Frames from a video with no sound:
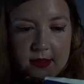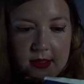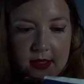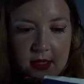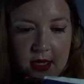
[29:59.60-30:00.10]

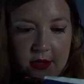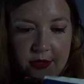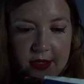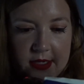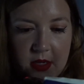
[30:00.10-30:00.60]
said
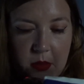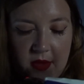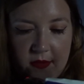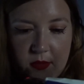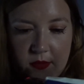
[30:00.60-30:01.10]
Hagrid in a
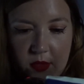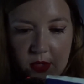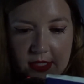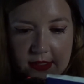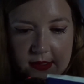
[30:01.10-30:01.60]
muffled
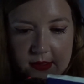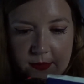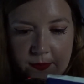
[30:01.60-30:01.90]
voice.